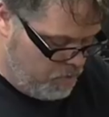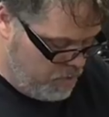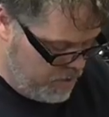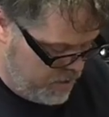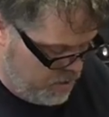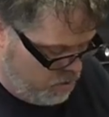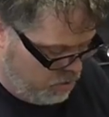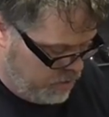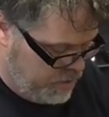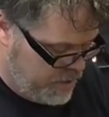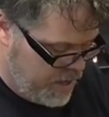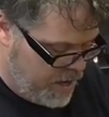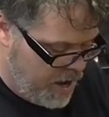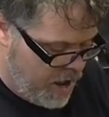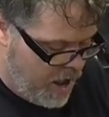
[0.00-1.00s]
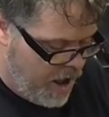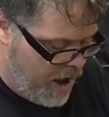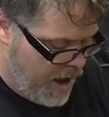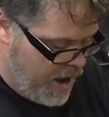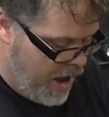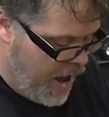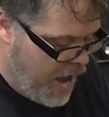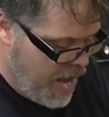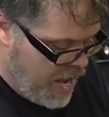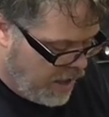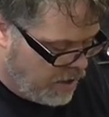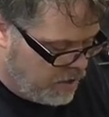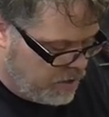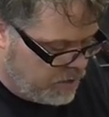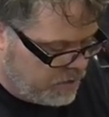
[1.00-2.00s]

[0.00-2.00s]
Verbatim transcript: with the old antenna, eh?